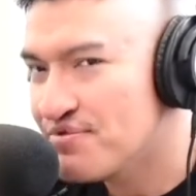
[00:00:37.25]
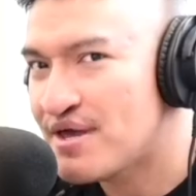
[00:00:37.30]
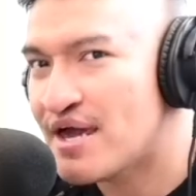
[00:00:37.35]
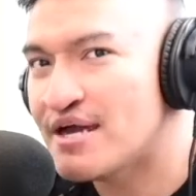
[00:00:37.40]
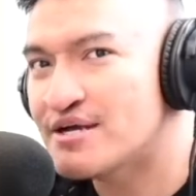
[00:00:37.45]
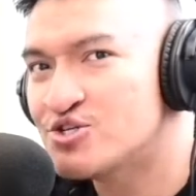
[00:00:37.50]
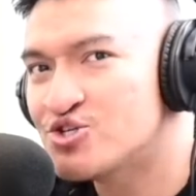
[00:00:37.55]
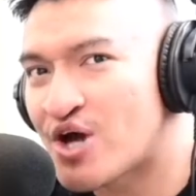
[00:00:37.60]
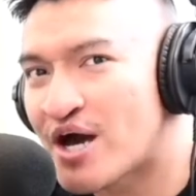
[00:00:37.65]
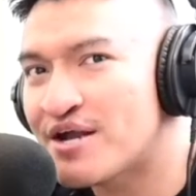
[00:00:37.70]

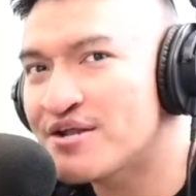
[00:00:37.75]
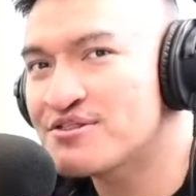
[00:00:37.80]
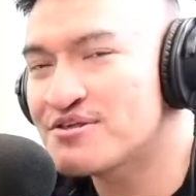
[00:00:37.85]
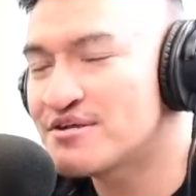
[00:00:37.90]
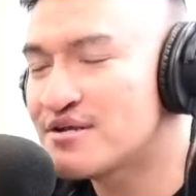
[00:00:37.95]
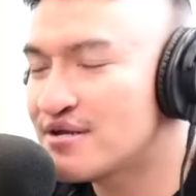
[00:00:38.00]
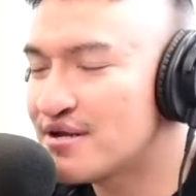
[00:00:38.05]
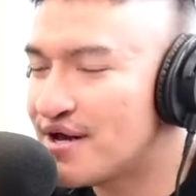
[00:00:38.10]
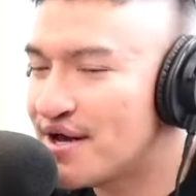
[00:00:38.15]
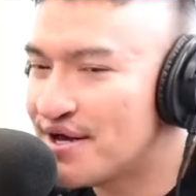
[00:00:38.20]
And
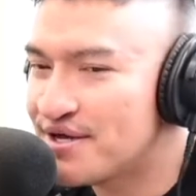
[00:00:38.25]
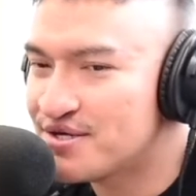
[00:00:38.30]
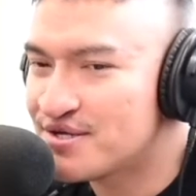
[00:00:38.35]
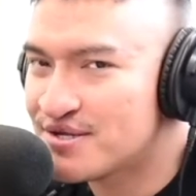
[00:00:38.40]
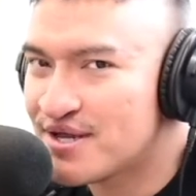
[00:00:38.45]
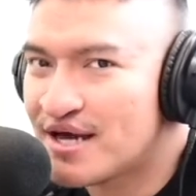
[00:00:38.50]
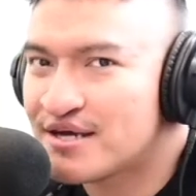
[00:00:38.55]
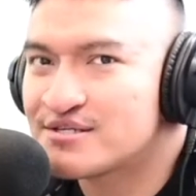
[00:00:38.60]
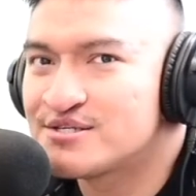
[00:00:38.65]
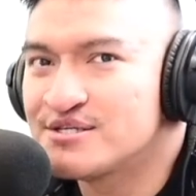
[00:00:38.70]
Jonathan and I
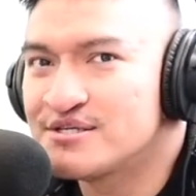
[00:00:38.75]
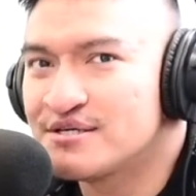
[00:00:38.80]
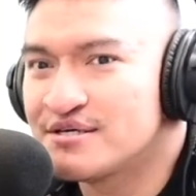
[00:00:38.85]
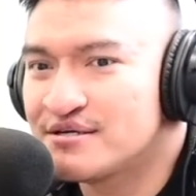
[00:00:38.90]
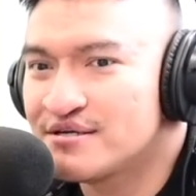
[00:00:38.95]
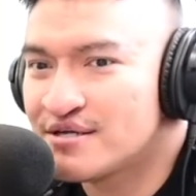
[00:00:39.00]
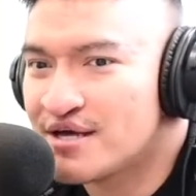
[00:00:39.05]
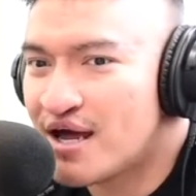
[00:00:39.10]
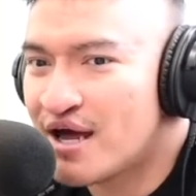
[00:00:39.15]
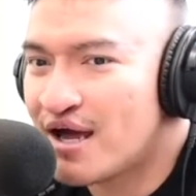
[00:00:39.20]

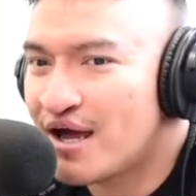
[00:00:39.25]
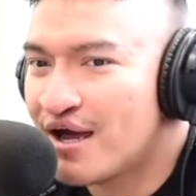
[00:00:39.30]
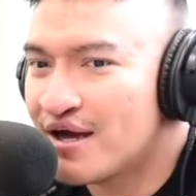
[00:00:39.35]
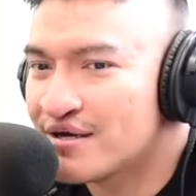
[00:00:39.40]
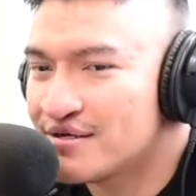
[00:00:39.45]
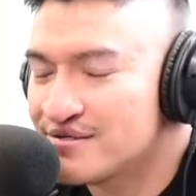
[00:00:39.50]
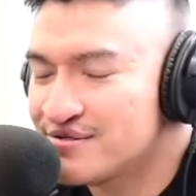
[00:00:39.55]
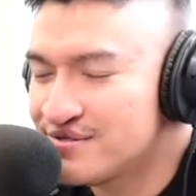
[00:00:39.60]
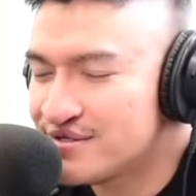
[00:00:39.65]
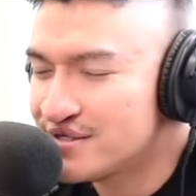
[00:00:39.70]
connected
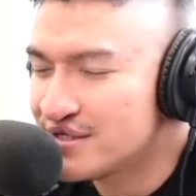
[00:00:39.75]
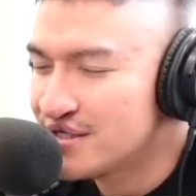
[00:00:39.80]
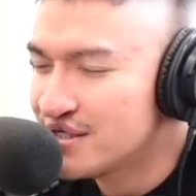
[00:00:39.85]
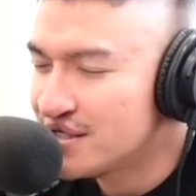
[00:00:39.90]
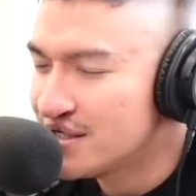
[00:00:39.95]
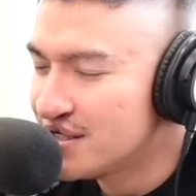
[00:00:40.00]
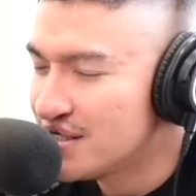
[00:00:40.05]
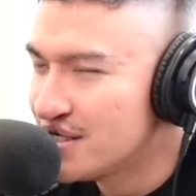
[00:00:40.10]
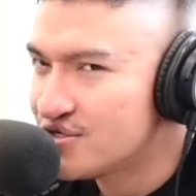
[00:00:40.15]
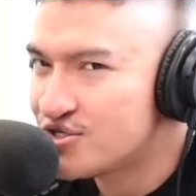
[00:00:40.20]
and
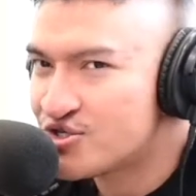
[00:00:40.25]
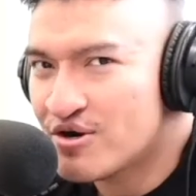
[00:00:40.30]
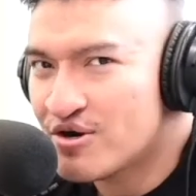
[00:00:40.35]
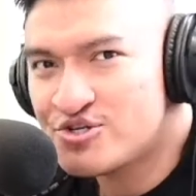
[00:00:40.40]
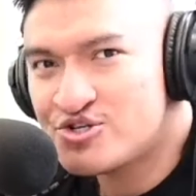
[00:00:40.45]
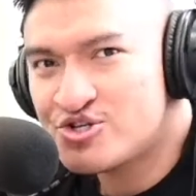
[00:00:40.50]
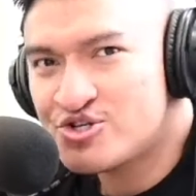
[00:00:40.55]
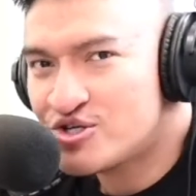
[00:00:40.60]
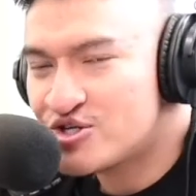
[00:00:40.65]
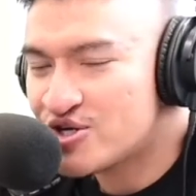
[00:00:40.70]

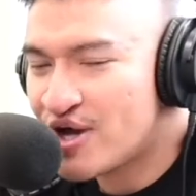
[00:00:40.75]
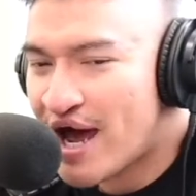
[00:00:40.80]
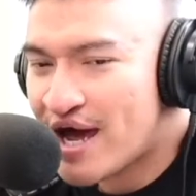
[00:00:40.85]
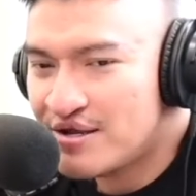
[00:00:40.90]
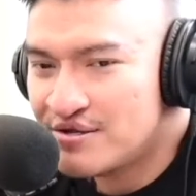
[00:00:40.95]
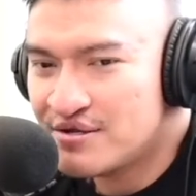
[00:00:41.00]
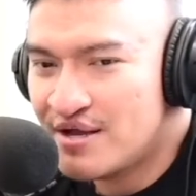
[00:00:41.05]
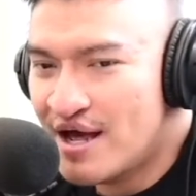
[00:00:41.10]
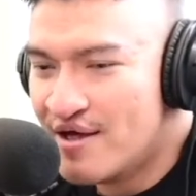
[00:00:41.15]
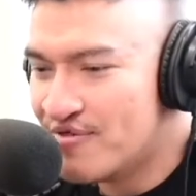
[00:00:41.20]
started
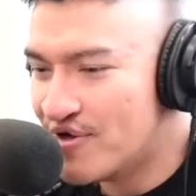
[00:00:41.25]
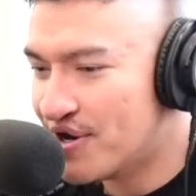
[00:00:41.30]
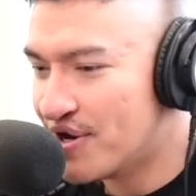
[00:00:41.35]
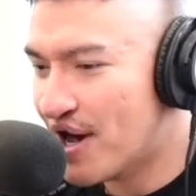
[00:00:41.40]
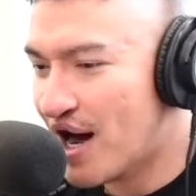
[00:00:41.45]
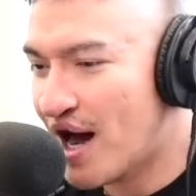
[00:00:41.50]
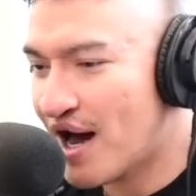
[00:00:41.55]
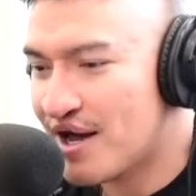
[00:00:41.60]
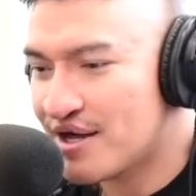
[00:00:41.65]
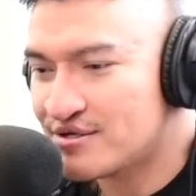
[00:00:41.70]
chit-chatting, and then
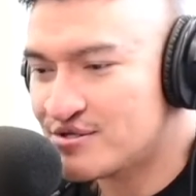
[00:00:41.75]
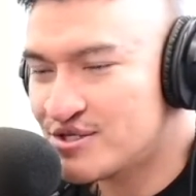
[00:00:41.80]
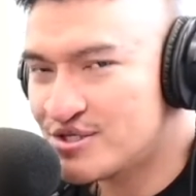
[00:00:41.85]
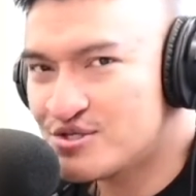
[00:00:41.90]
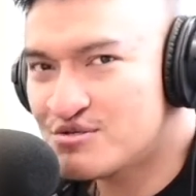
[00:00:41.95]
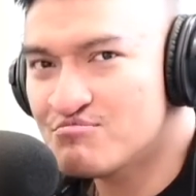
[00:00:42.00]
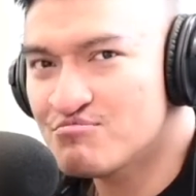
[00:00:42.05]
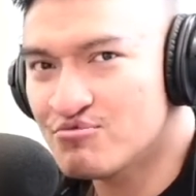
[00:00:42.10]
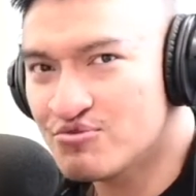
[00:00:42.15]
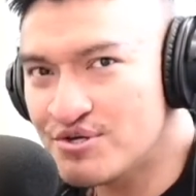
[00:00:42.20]
I did
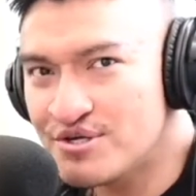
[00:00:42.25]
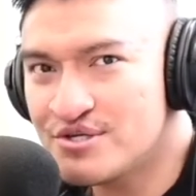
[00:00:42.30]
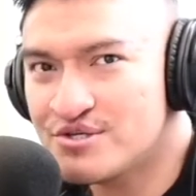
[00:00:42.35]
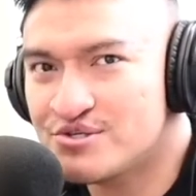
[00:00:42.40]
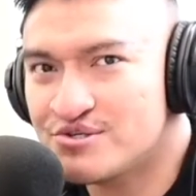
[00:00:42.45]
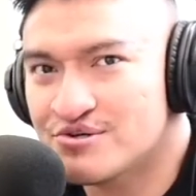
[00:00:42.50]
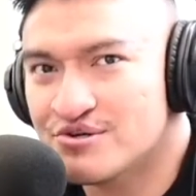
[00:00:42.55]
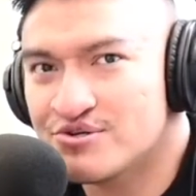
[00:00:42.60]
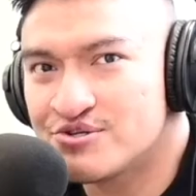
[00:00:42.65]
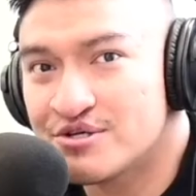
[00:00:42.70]
some
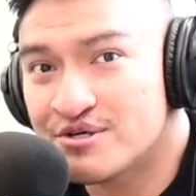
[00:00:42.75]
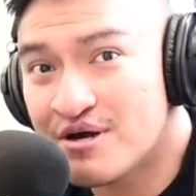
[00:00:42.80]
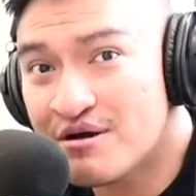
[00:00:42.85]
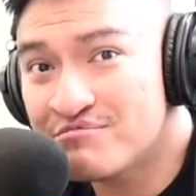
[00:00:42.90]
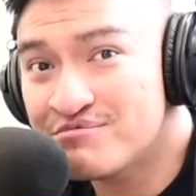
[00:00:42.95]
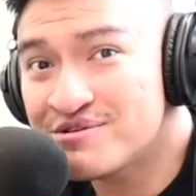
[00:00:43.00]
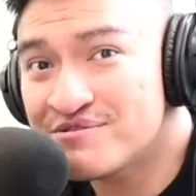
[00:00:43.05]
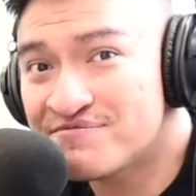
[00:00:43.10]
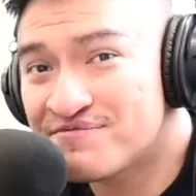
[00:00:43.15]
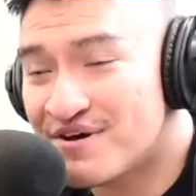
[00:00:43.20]
research and
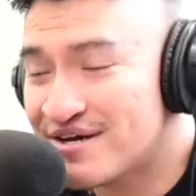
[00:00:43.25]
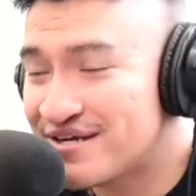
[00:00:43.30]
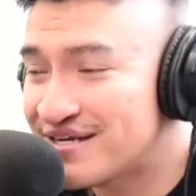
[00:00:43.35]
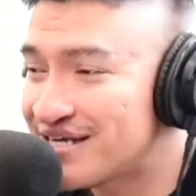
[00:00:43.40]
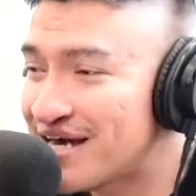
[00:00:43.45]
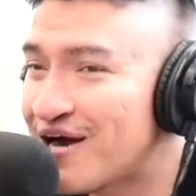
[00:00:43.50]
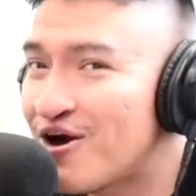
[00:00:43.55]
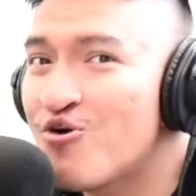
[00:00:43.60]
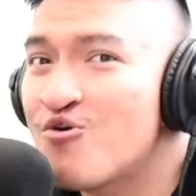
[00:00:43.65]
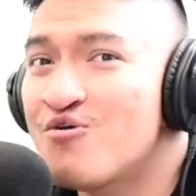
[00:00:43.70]
comes to find
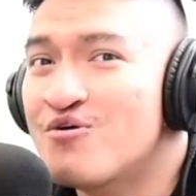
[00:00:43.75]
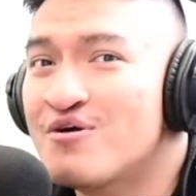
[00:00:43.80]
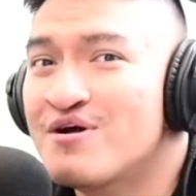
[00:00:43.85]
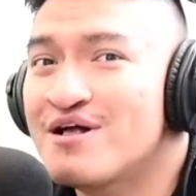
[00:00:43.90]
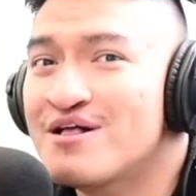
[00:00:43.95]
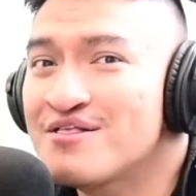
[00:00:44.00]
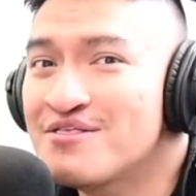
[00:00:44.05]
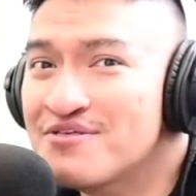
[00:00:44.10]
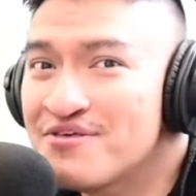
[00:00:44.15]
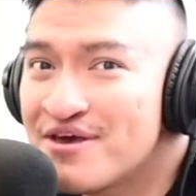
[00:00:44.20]
out
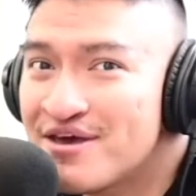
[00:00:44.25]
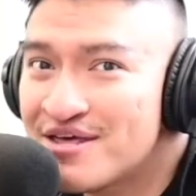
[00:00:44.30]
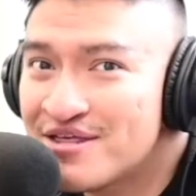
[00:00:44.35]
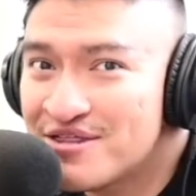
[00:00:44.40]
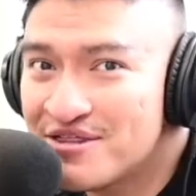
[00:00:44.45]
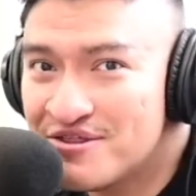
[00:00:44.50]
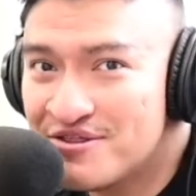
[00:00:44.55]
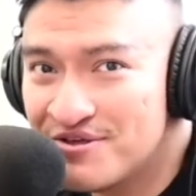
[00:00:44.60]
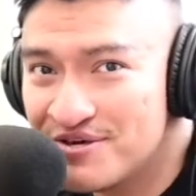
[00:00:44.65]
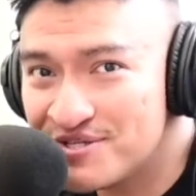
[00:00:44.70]

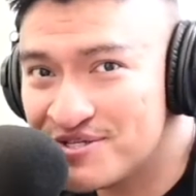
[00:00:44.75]
this